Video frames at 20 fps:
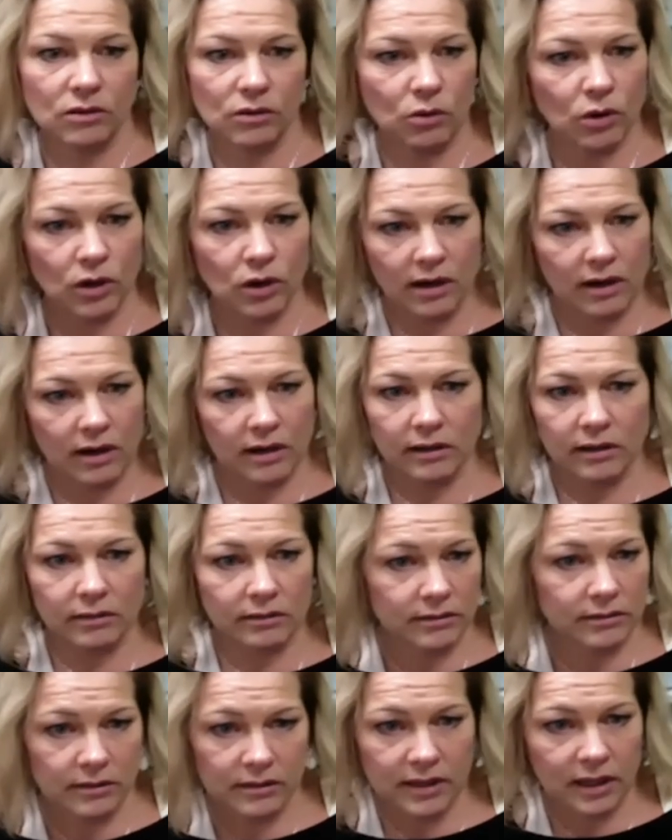or
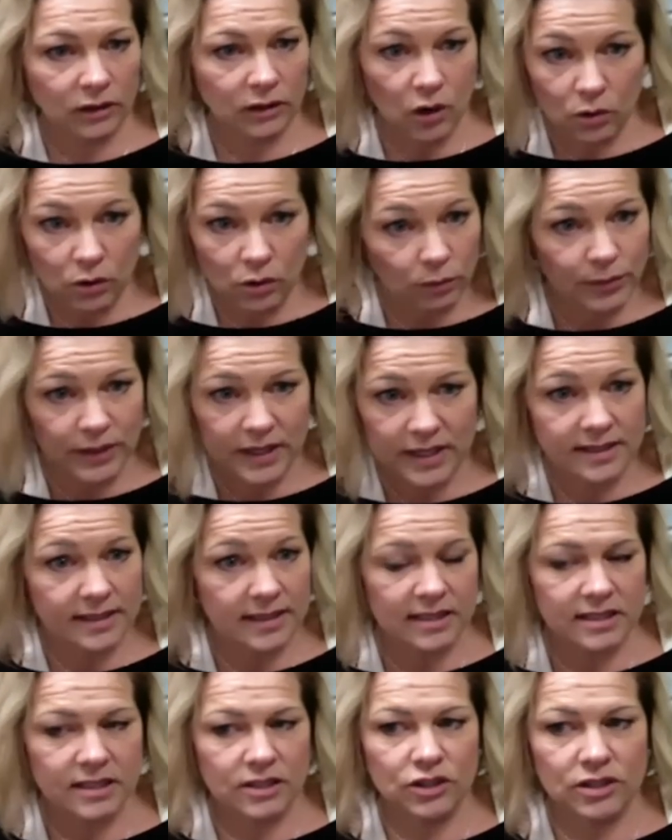a local
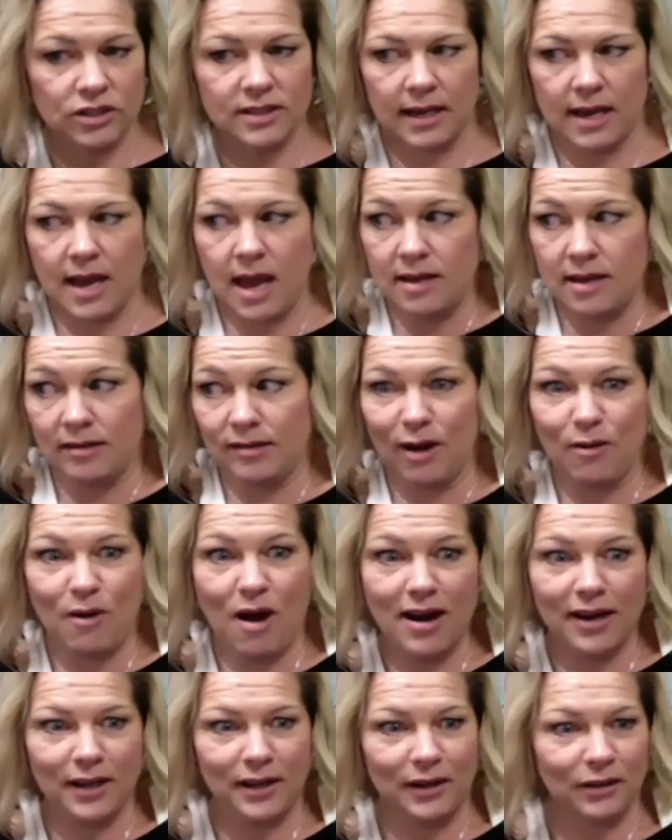business, and just say, hey, how
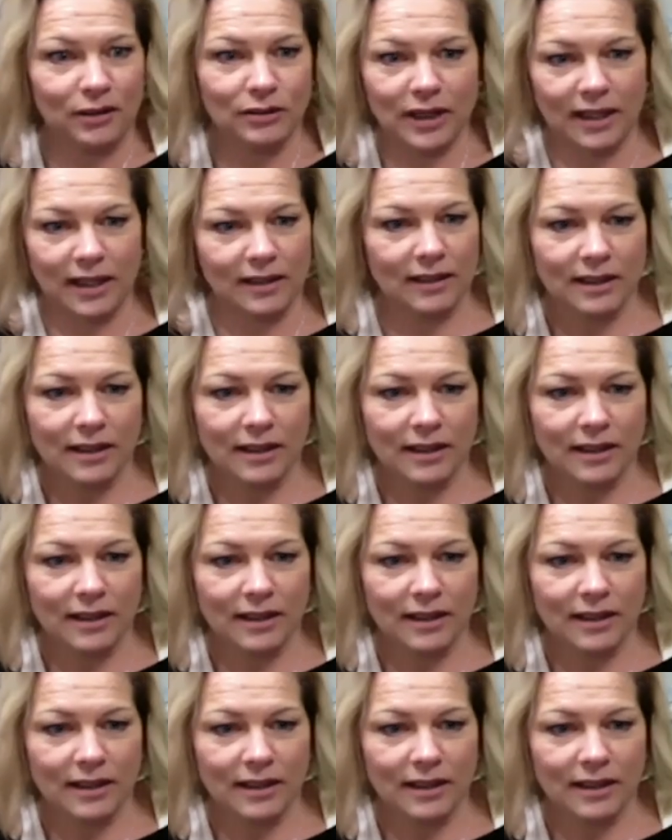are you? Like,